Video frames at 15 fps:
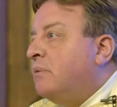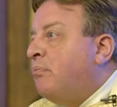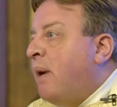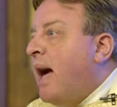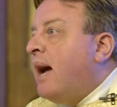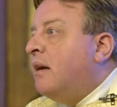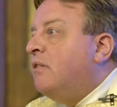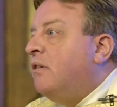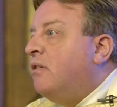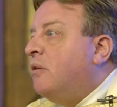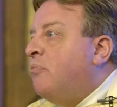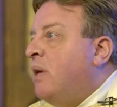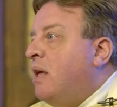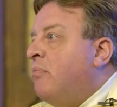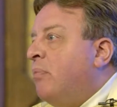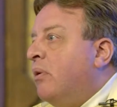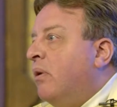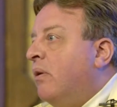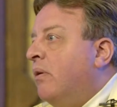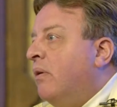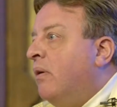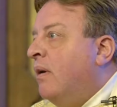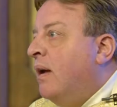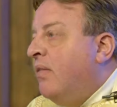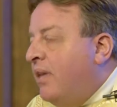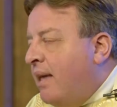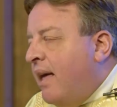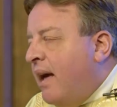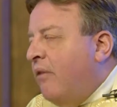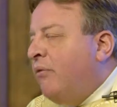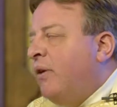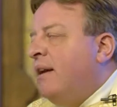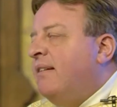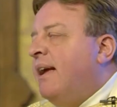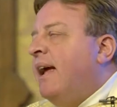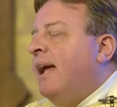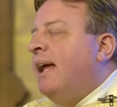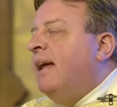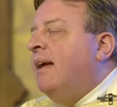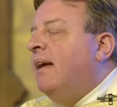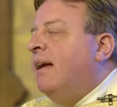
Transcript: back to the people the everyday,